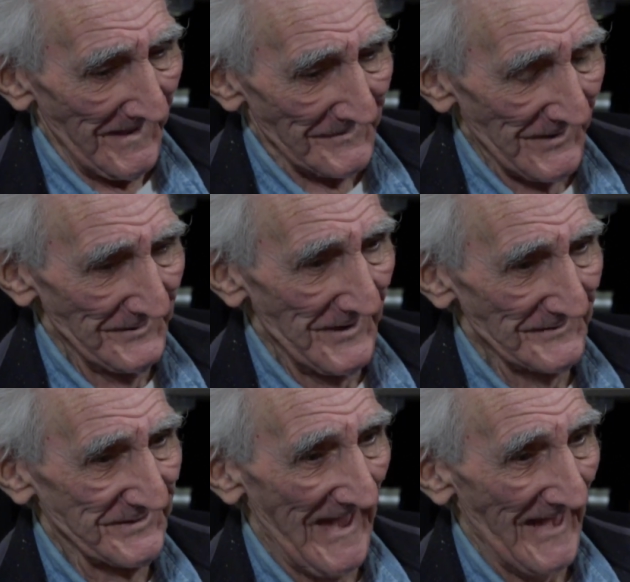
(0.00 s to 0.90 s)
said, this
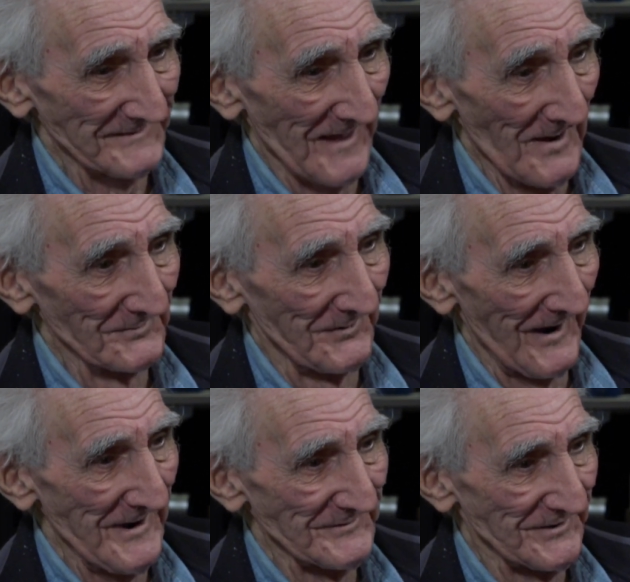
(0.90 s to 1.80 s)
cat gone
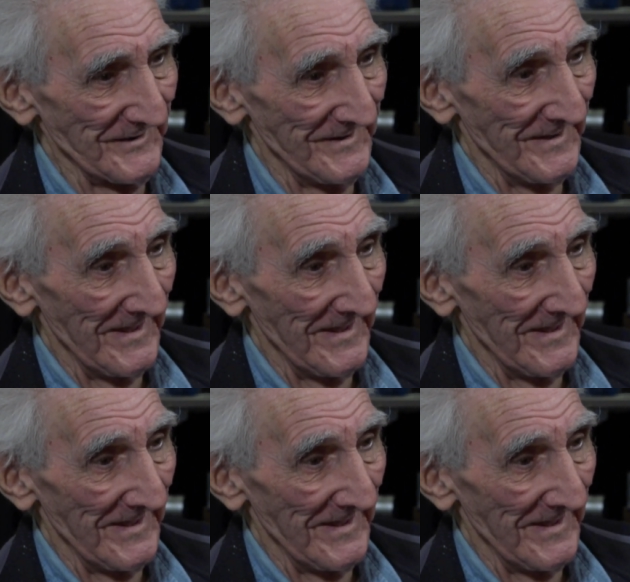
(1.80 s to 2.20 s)
crazy.